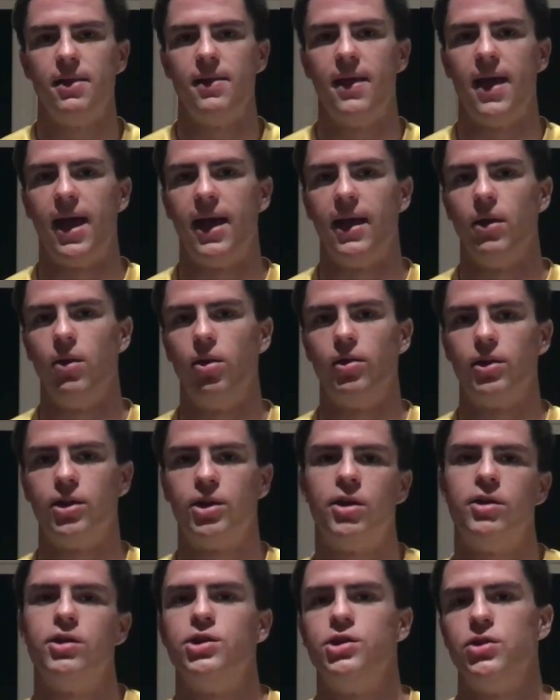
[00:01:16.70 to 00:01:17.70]
that it'll
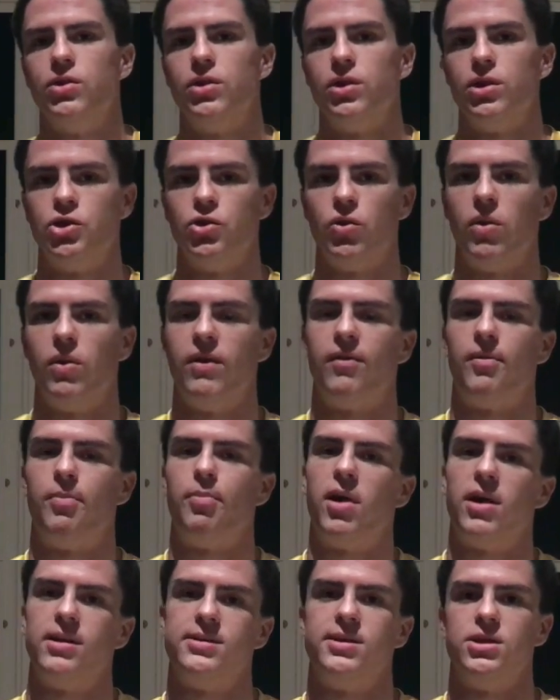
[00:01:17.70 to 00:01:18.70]
encourage you to enjoy whatever
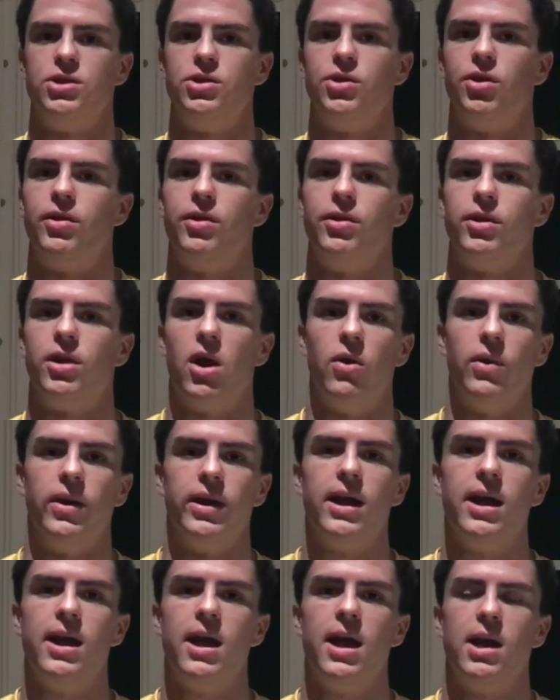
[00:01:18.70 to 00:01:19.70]
process you're
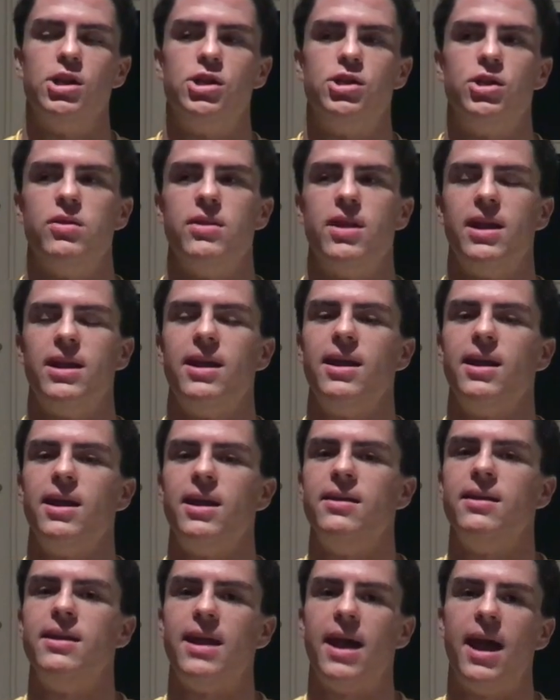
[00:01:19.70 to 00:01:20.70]
undergoing and show you that
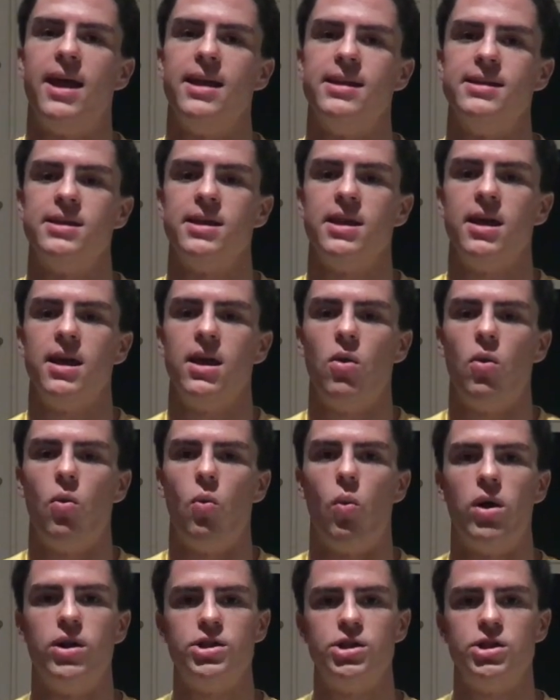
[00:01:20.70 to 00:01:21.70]
in the end,
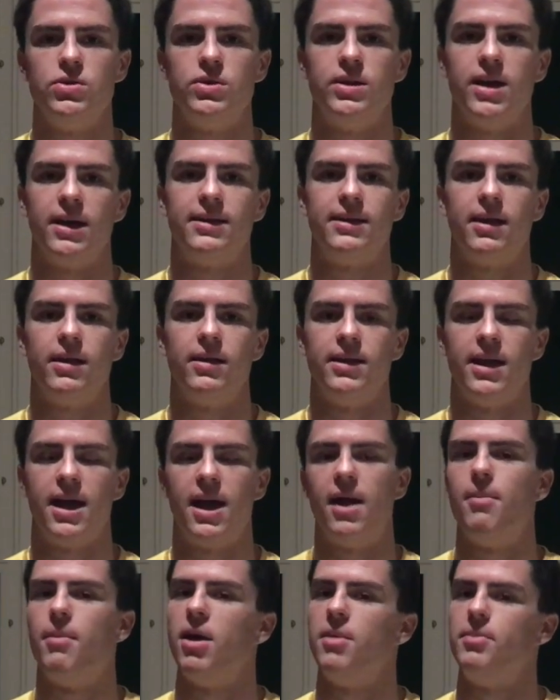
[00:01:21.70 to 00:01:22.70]
once you get there,
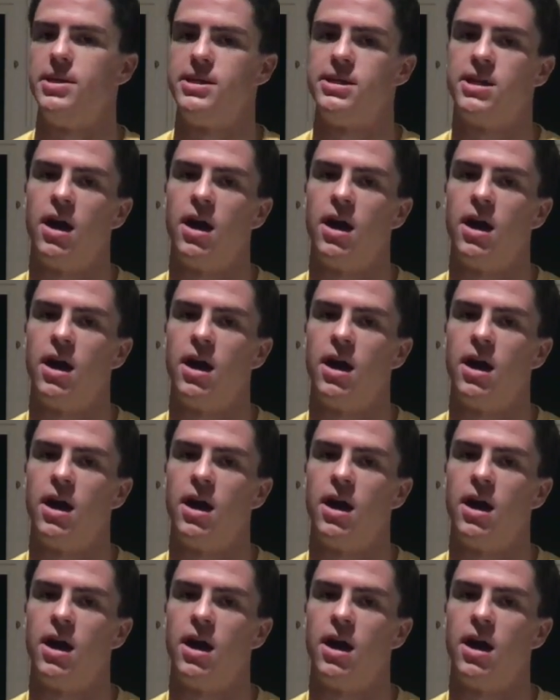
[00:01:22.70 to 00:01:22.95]
yeah, it might be